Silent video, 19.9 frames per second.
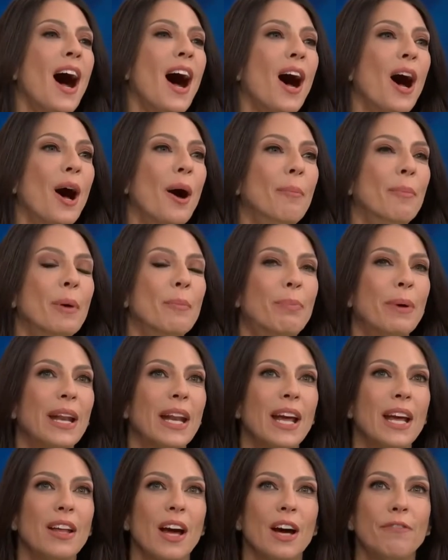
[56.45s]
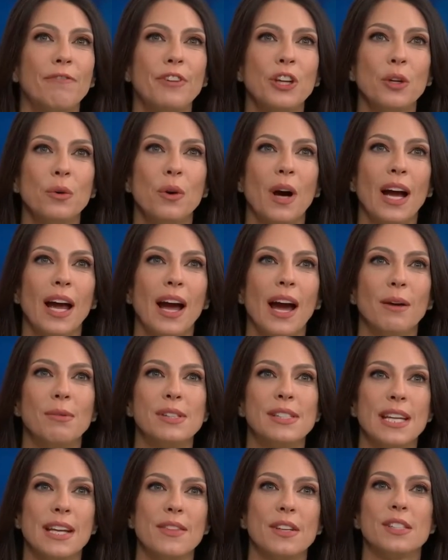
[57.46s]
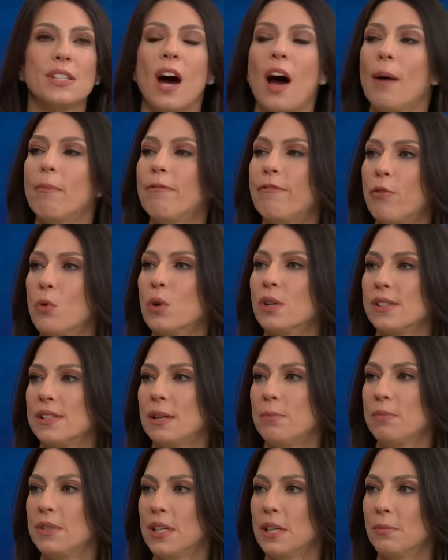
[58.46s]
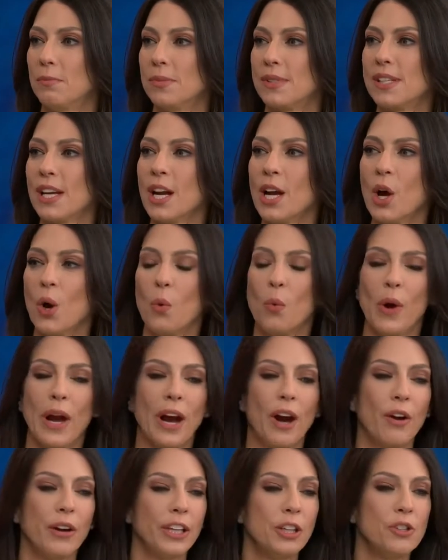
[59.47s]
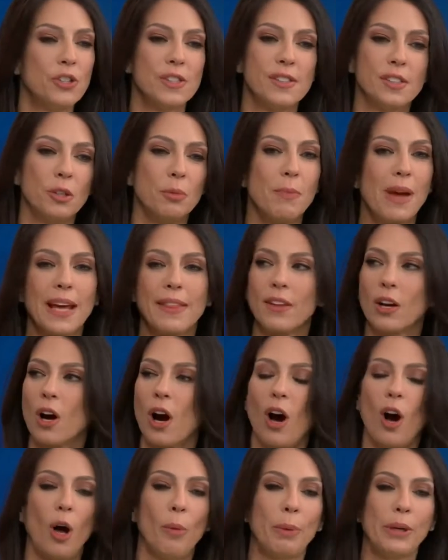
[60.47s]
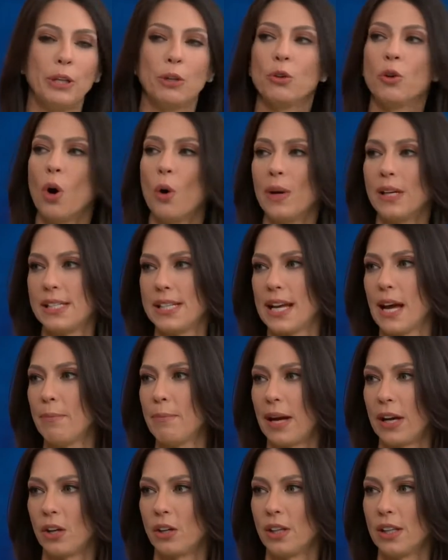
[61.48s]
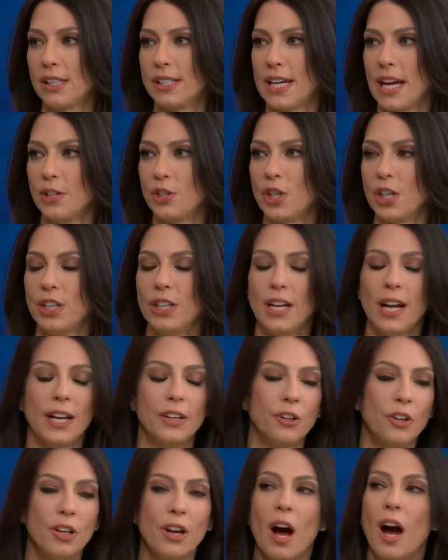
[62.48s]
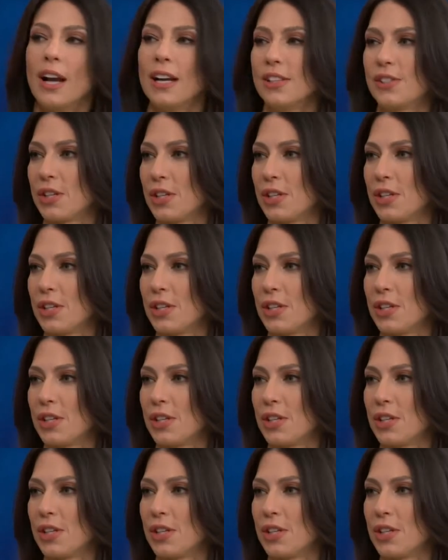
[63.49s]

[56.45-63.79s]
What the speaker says: But a few, I would say the top 4 symptoms where you make the call, but you're going to get medical attention, and you're not as